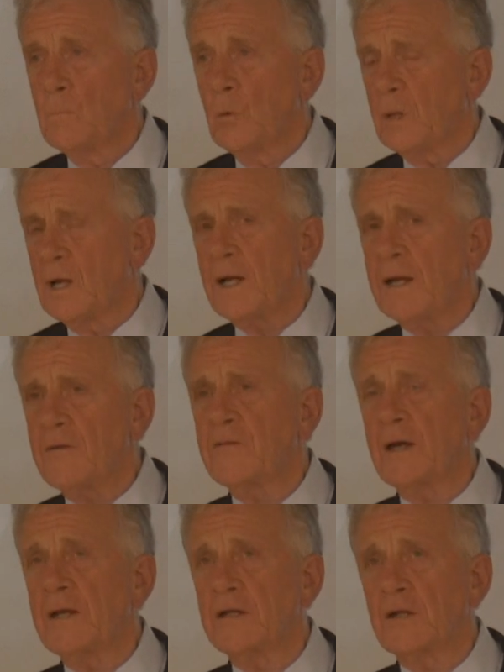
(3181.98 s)
Well, I have
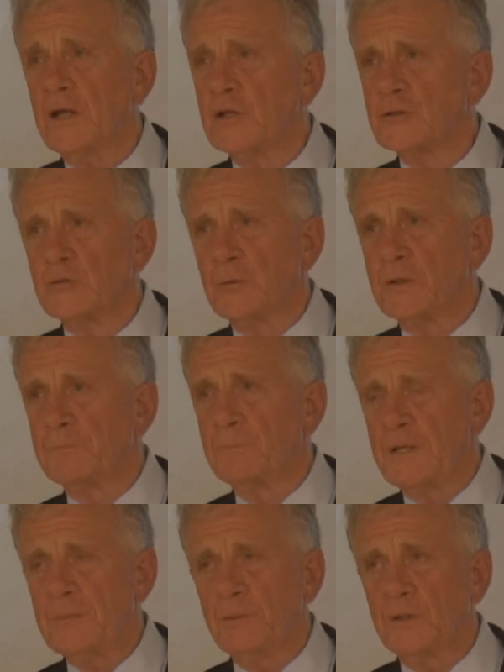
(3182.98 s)
had occasions when
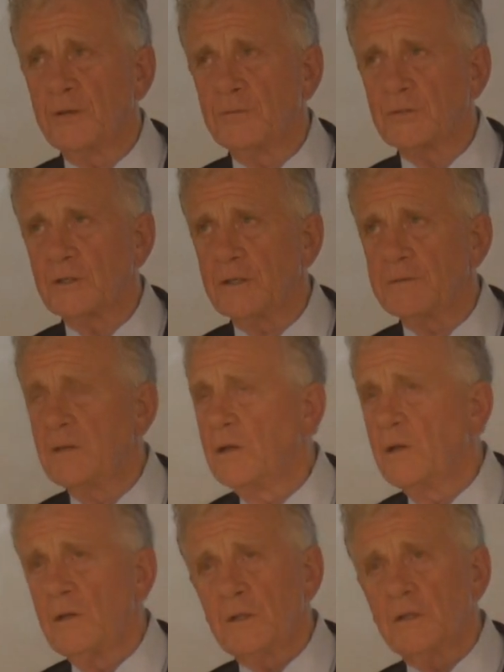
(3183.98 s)
people have said,
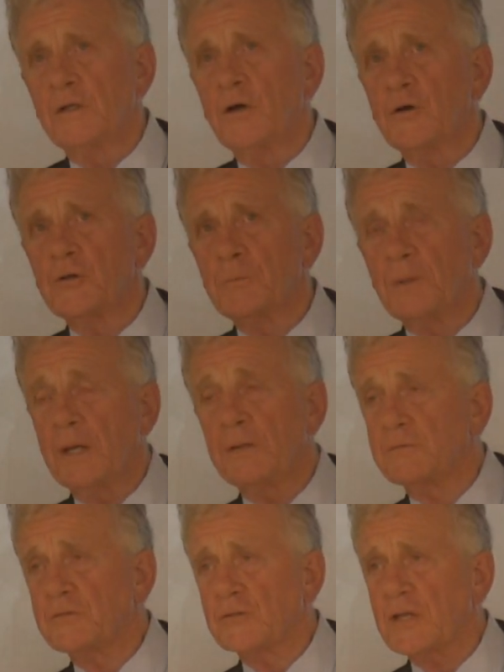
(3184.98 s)
you know, you,
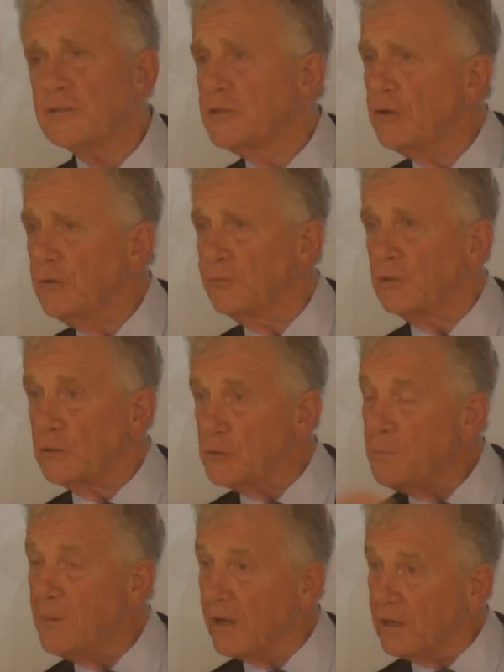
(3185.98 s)
and said tearfully,
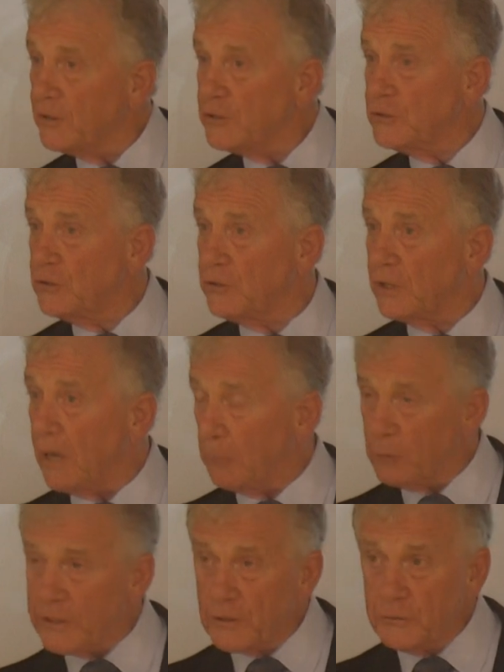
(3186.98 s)
you better listen to that.
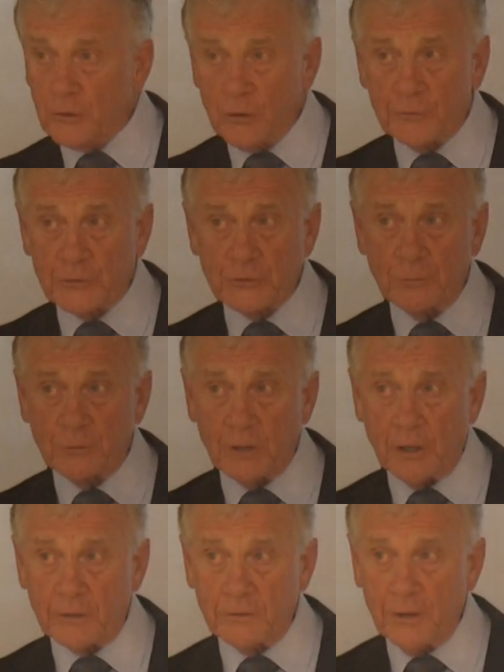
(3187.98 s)
We don't know if it's from
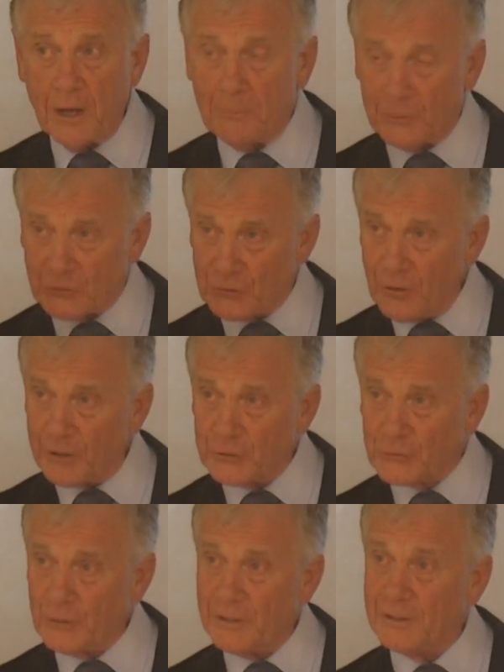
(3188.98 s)
God or not, but you ought
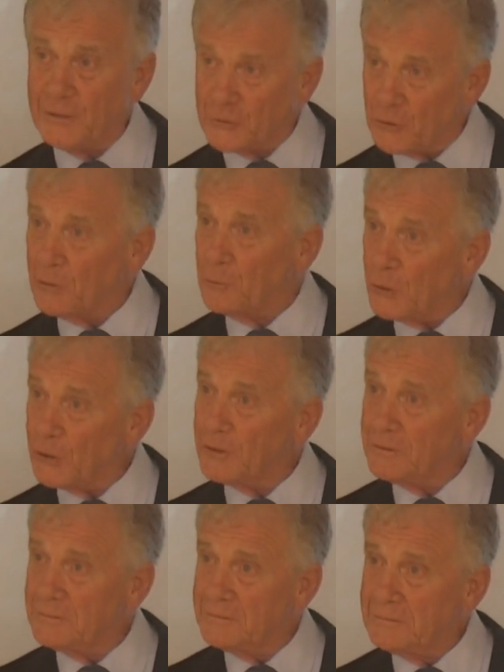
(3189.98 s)
to treat it as though it were.
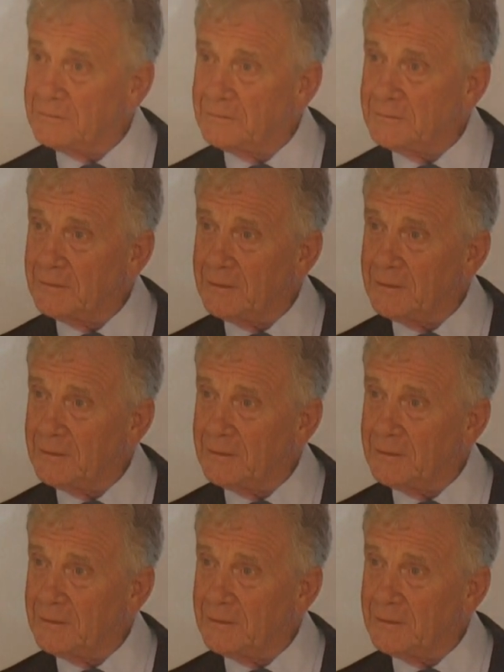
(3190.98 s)
Mm -hmm.